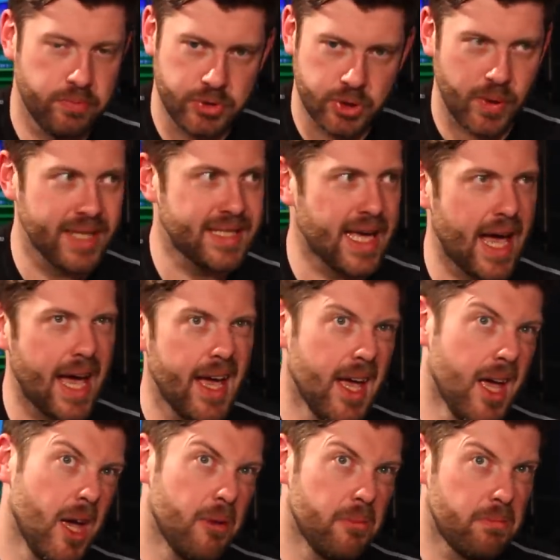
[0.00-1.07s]
Twitter,
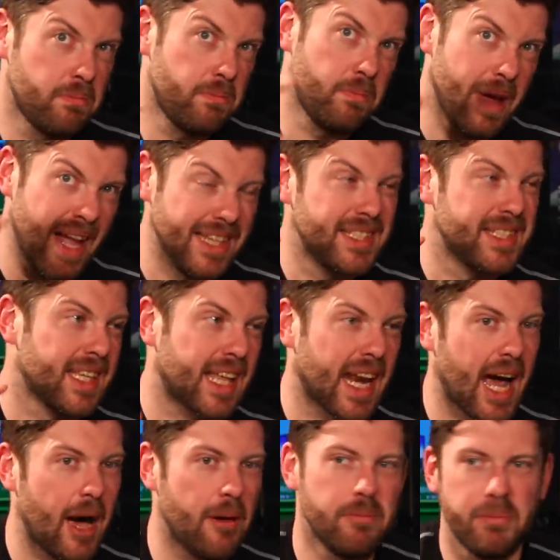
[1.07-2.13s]

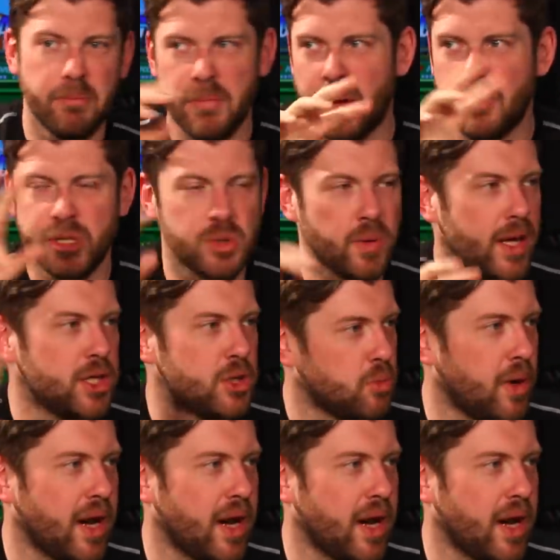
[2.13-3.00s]
Instagram, maybe Twitch,